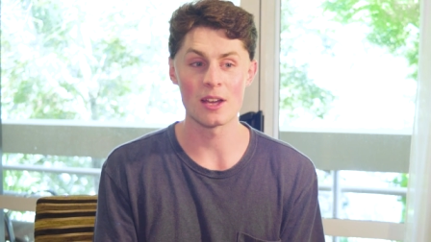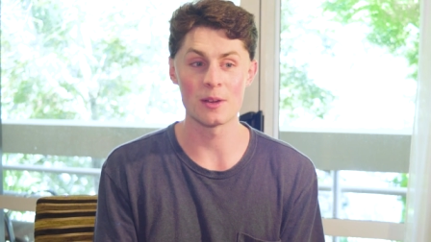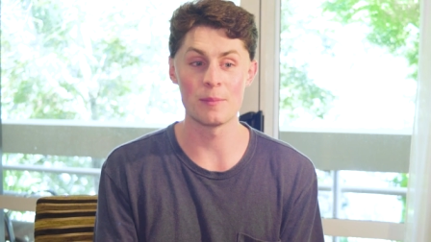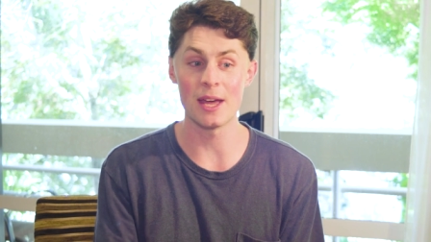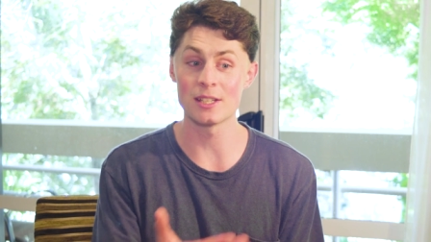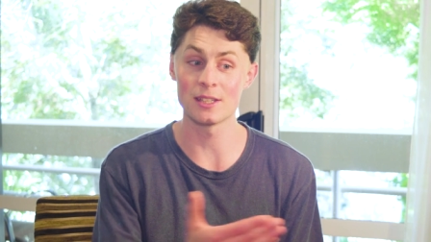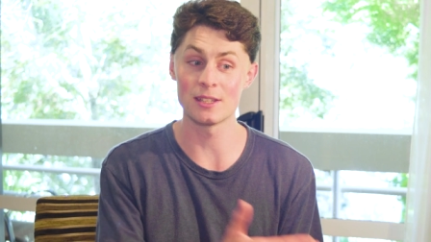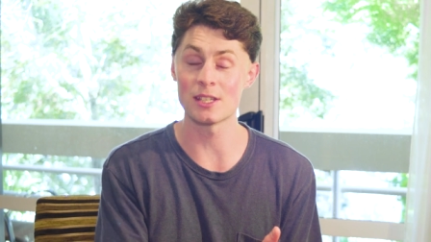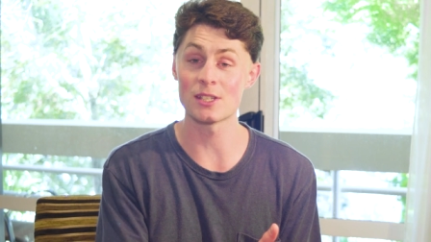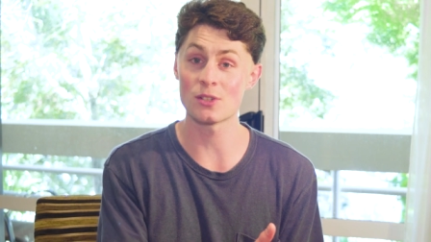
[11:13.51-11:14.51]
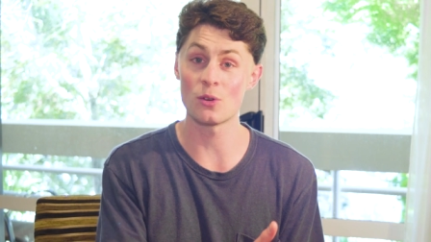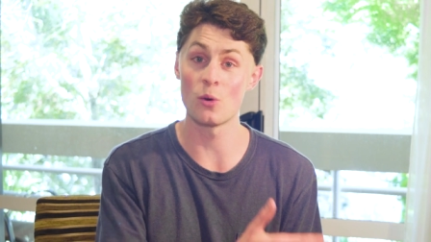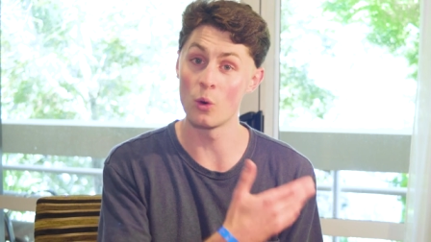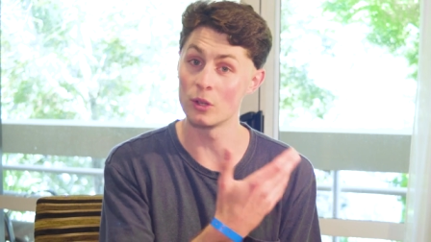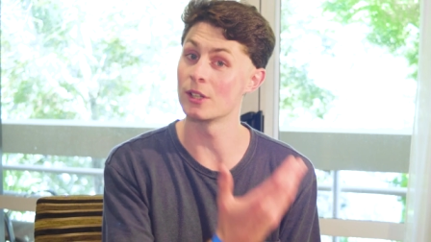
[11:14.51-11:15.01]
compared to this
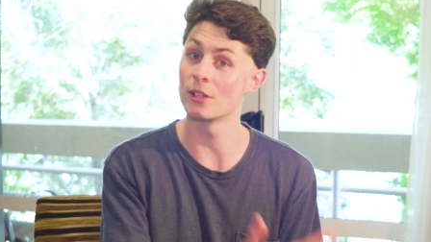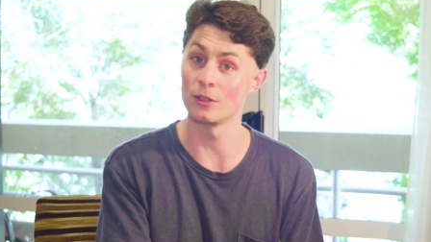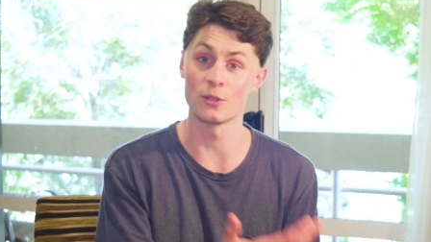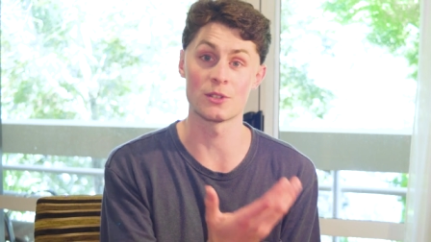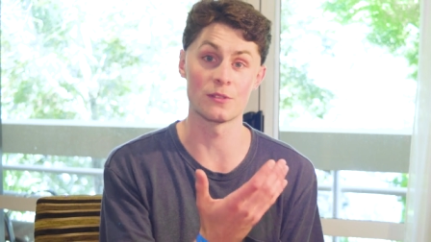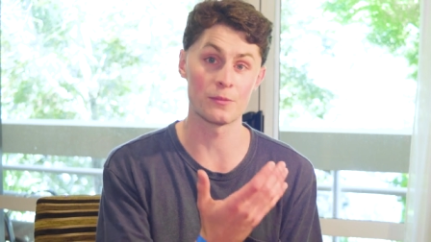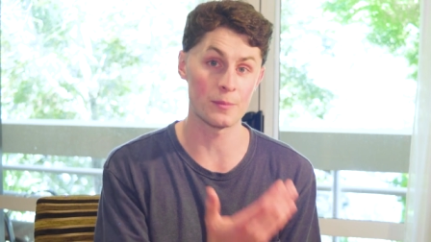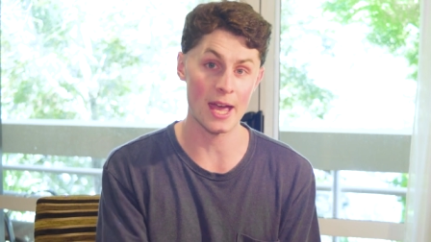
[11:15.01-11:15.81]
all inclusive